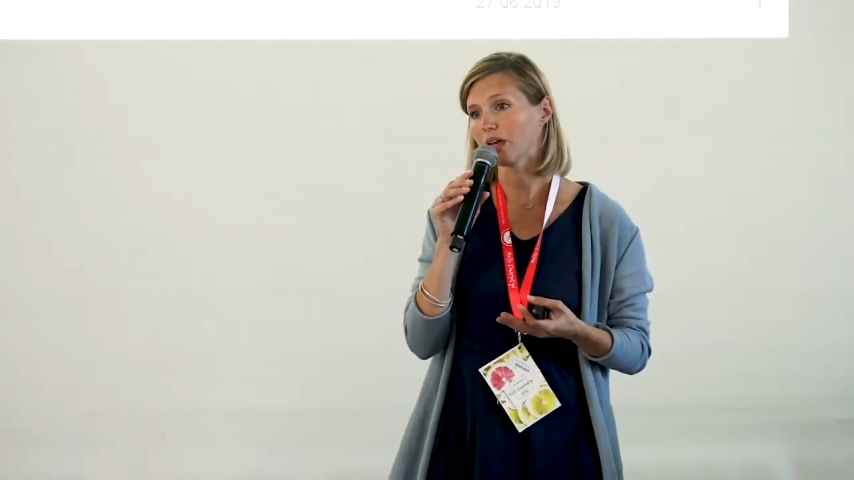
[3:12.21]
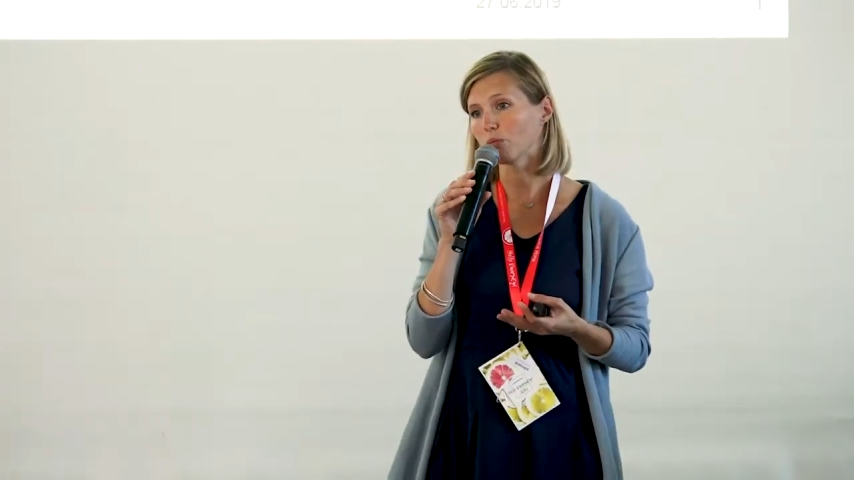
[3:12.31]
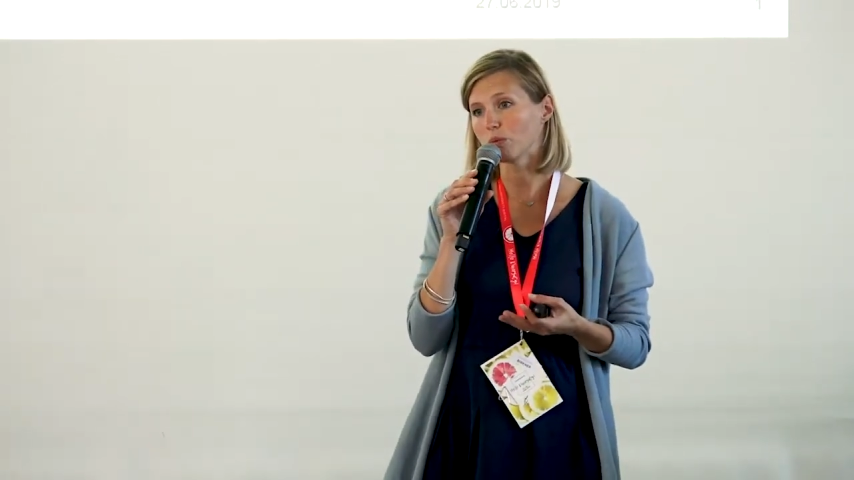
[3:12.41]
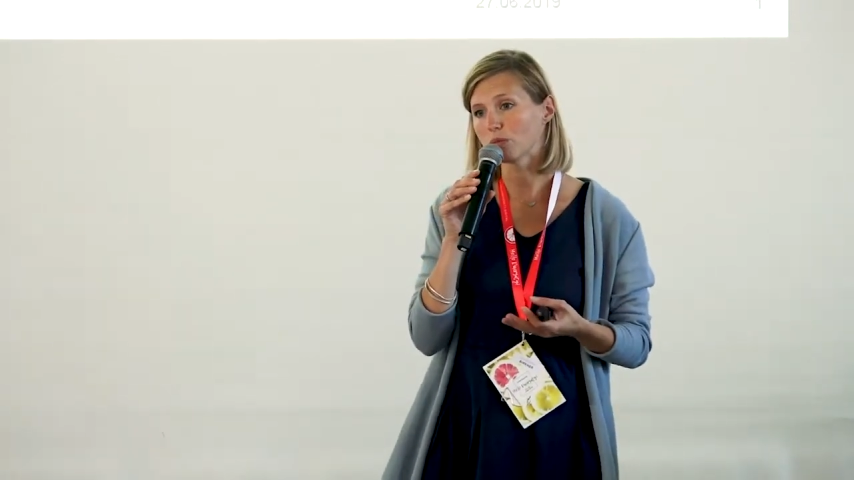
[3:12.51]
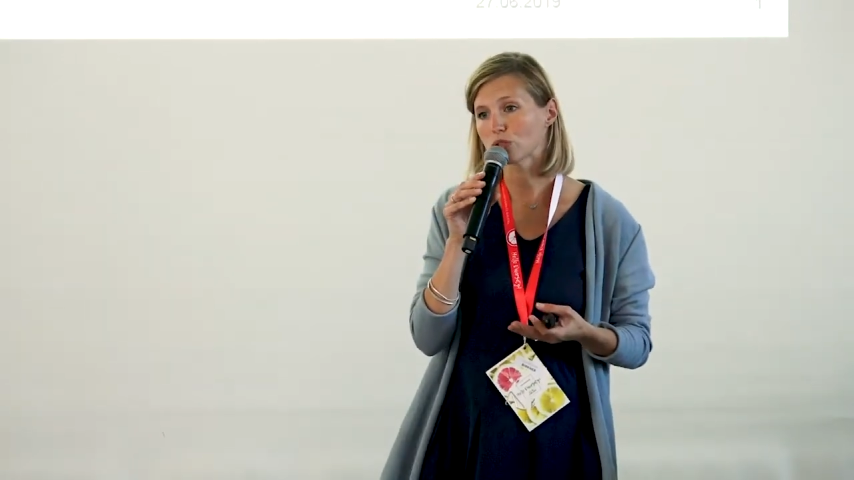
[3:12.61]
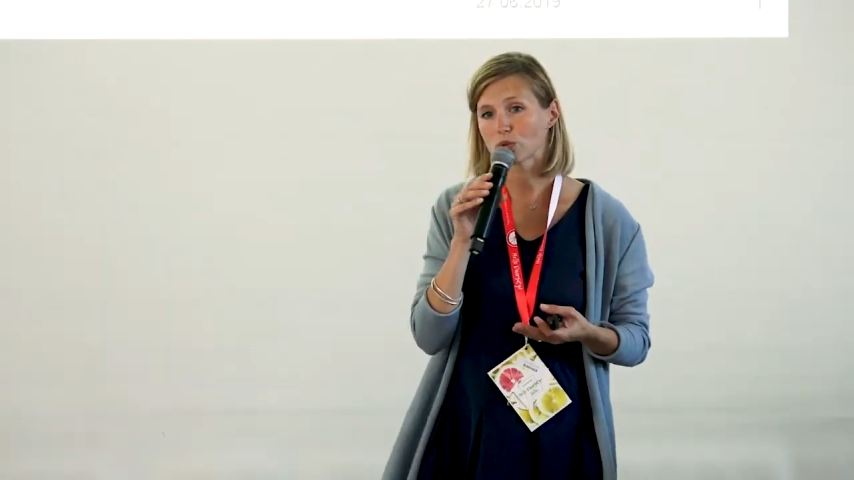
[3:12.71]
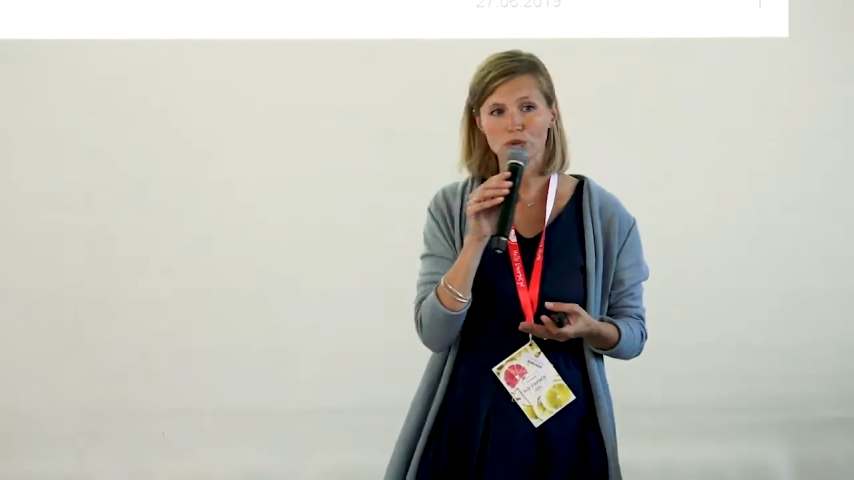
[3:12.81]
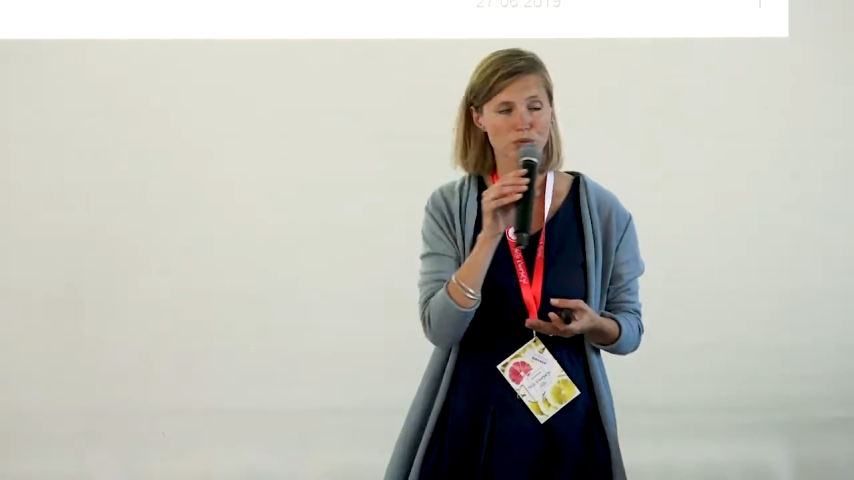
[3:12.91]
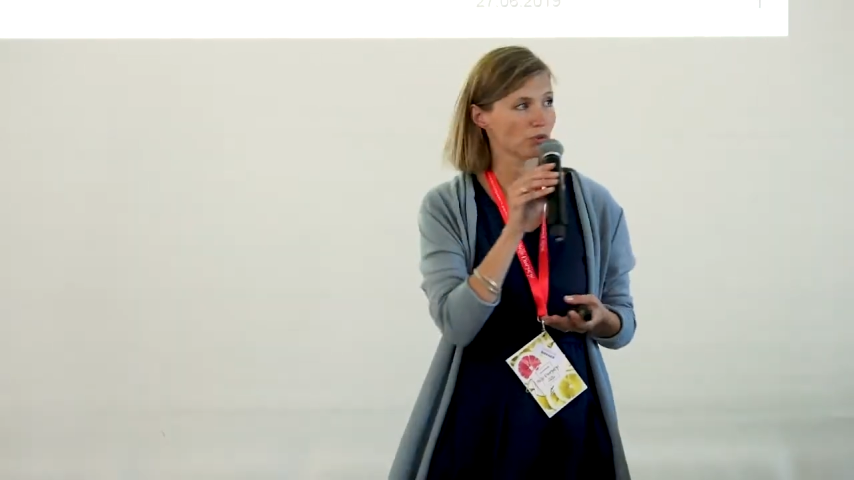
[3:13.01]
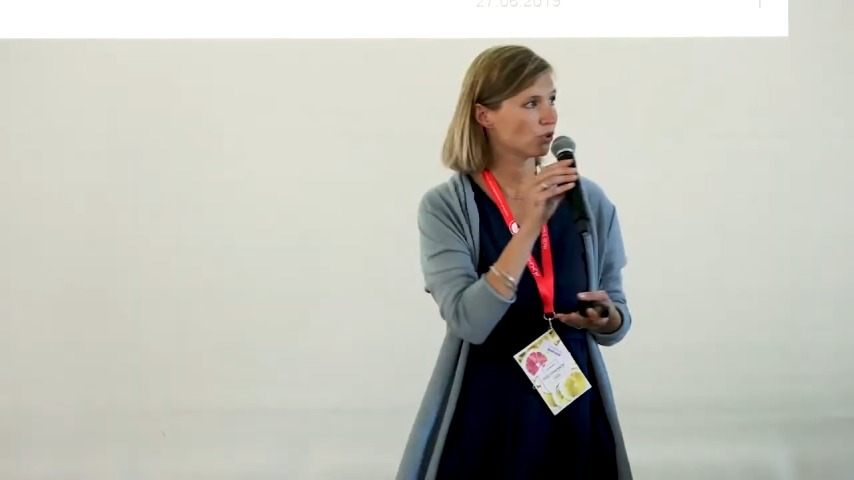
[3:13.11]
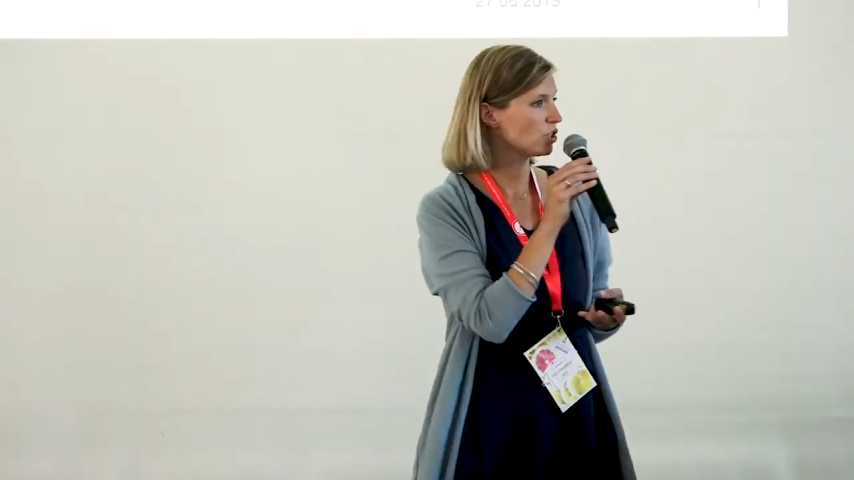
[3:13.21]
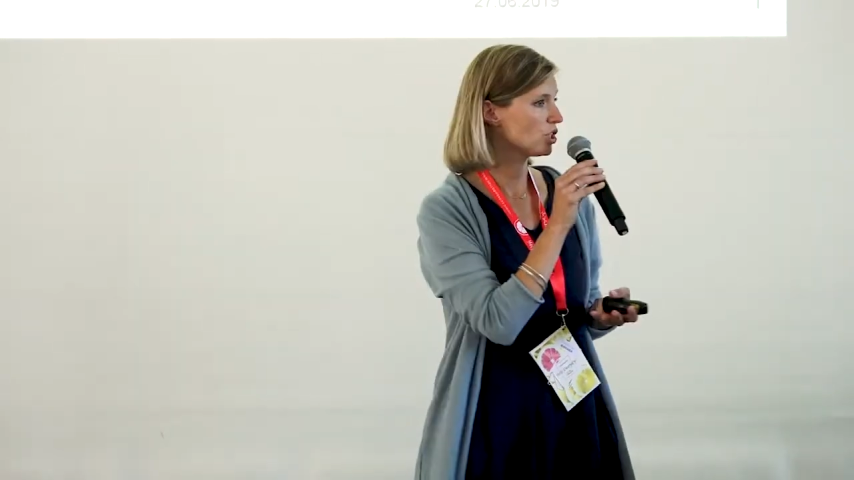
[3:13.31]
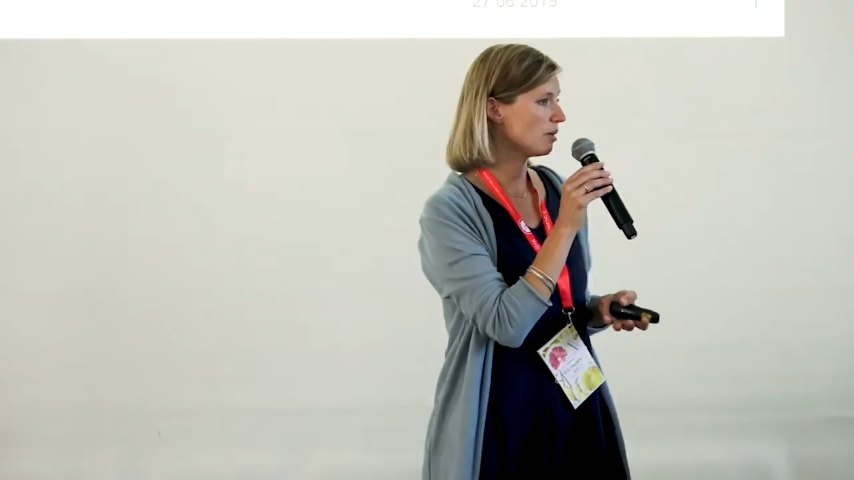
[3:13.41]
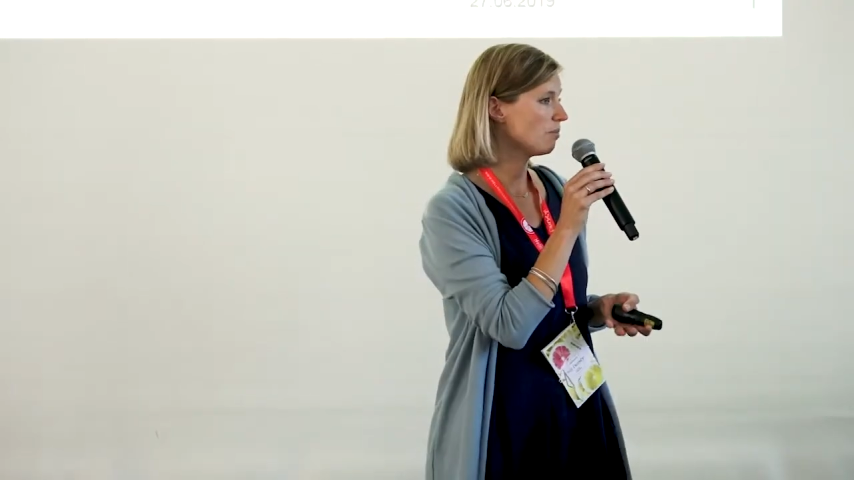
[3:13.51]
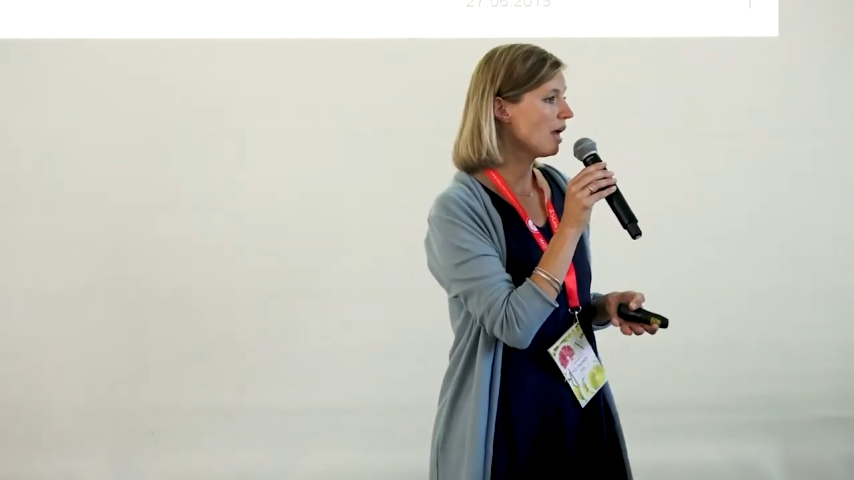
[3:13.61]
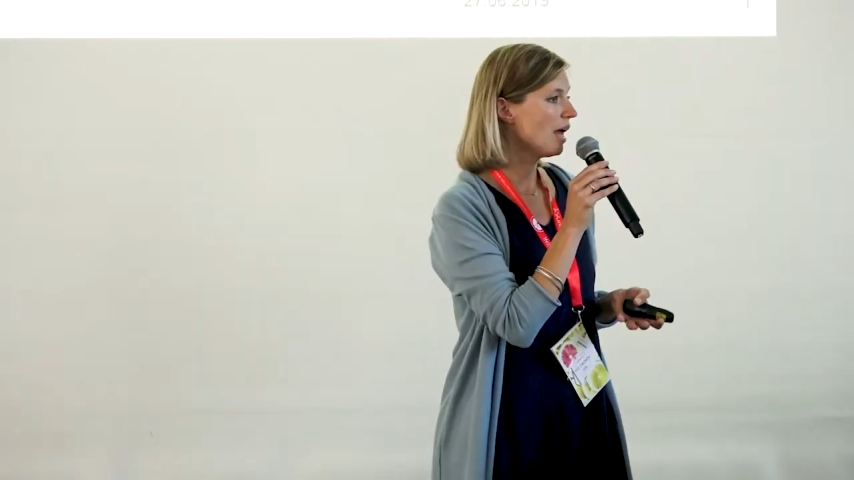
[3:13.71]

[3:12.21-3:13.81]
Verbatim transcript: in women's entrepreneurship.